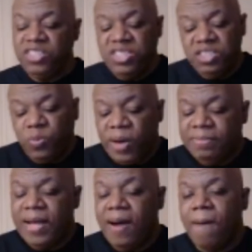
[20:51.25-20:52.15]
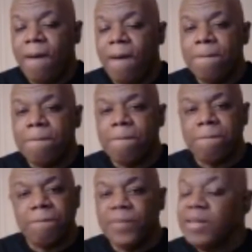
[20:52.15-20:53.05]
Just wiped out.
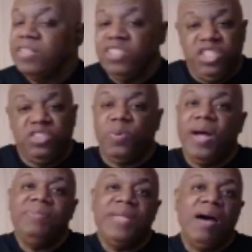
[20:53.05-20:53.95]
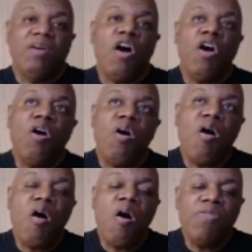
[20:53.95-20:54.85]
Just wiped out.
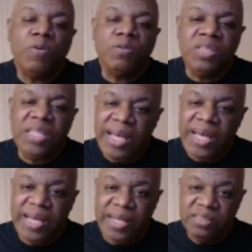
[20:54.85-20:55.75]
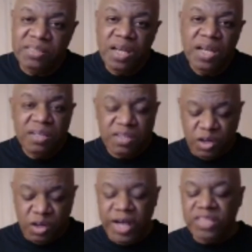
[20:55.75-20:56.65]
All those gains.
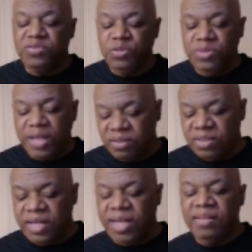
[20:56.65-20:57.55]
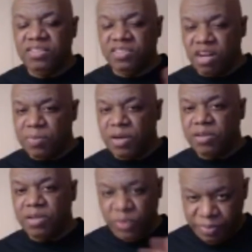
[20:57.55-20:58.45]
The crash of two thousand eight, then the stock
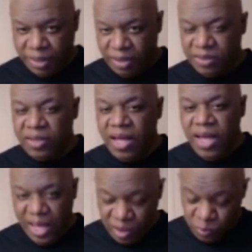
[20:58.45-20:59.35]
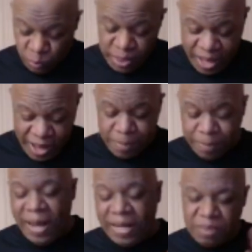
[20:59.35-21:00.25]
market rebounded, and we
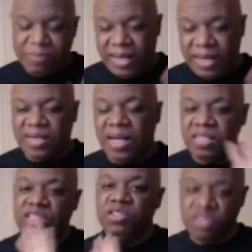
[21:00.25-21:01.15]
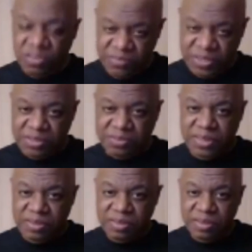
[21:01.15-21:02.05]
had back-to-back solid years of
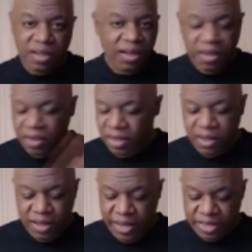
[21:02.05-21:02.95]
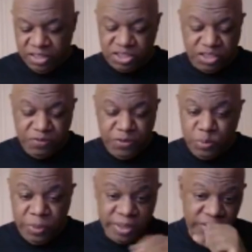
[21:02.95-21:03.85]
increase. And in just a
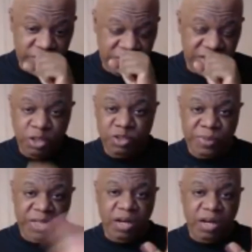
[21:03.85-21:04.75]
few weeks, excuse me,